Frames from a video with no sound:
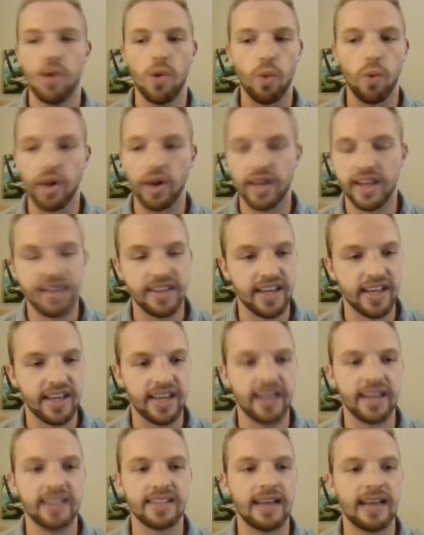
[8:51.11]
working the
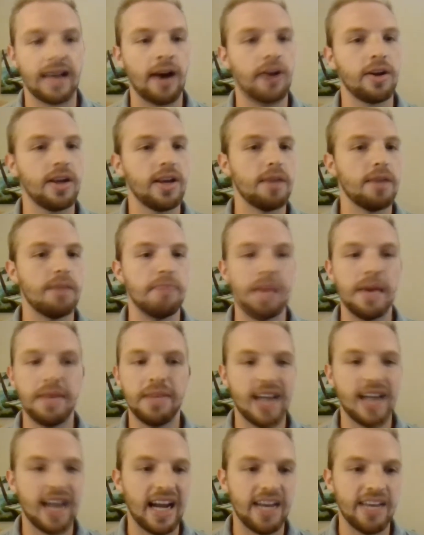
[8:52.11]
kinks out,
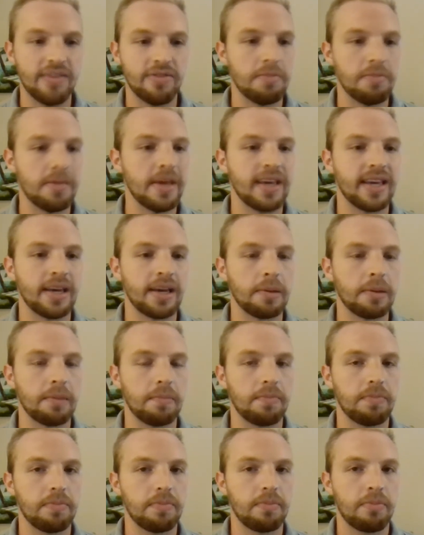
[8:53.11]
maybe not even making
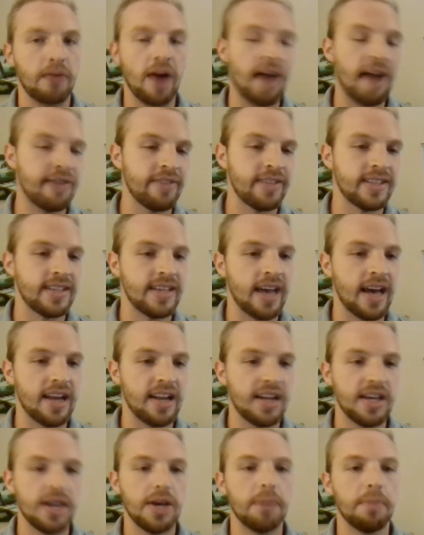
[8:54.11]
profits
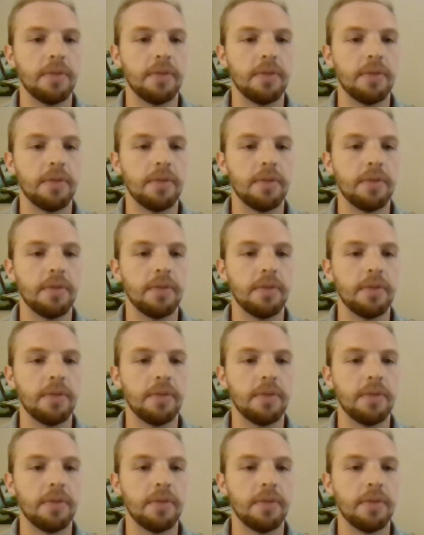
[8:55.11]
yet,